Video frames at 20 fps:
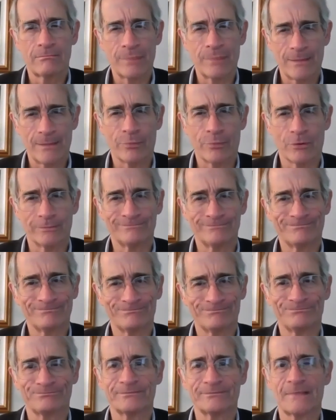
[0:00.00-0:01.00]
people.
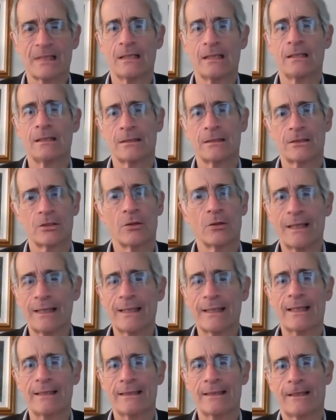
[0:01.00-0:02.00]
So
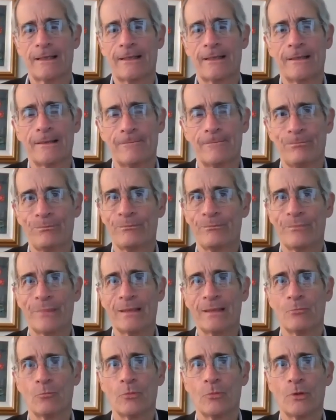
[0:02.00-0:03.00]
but